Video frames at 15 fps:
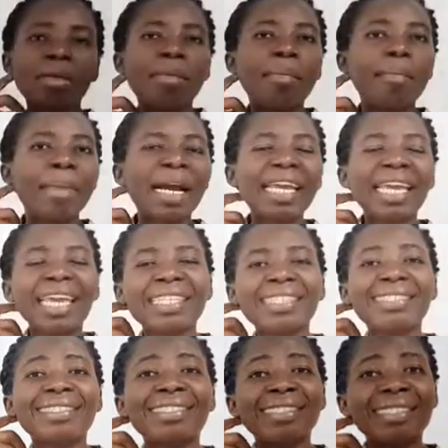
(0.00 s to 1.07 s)
market
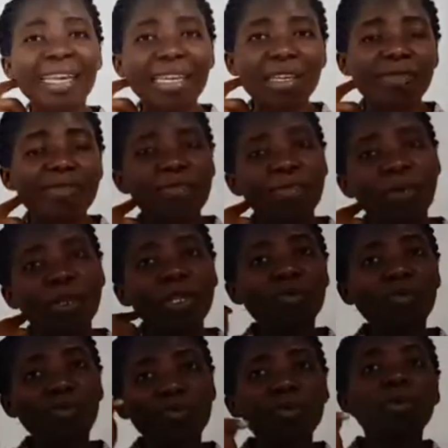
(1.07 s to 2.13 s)
day for the
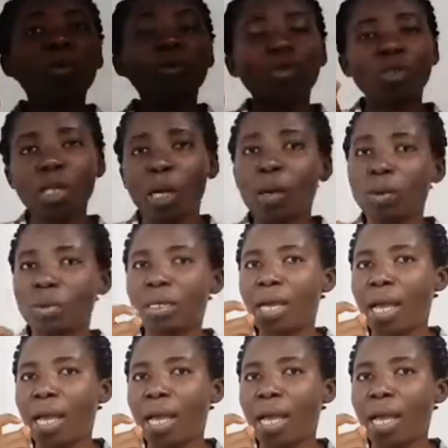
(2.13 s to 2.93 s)
female child,